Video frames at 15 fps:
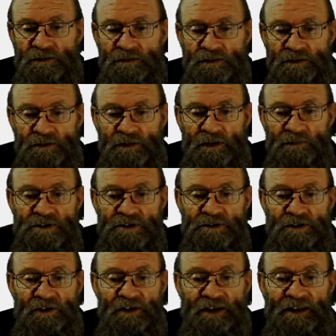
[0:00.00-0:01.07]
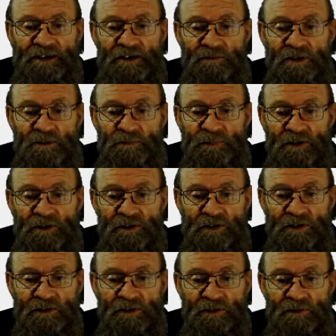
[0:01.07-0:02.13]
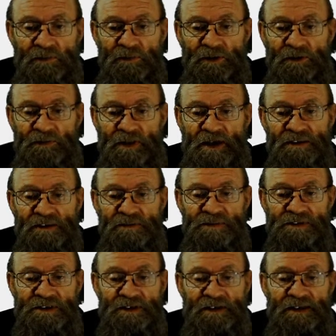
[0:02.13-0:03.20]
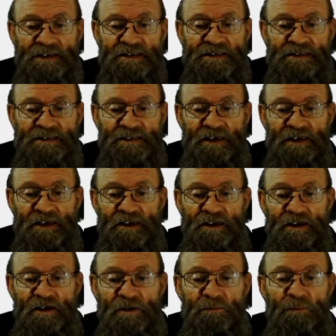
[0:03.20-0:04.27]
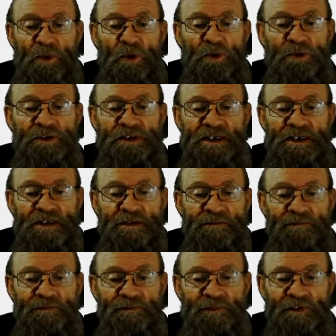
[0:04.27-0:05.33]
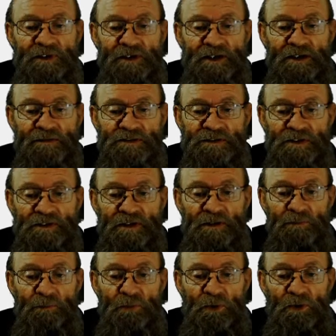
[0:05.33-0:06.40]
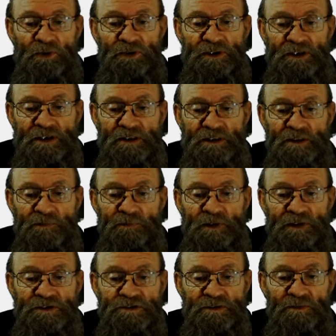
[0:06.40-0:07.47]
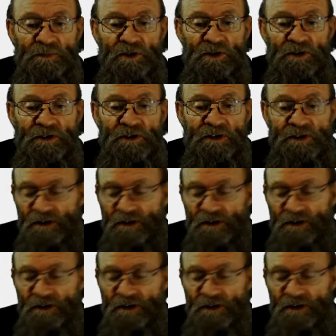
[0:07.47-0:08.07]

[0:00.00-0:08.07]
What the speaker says: Now I'm just going to randomly pick one of the items here. Let's take a boarding. Okay, so a boarding in the function block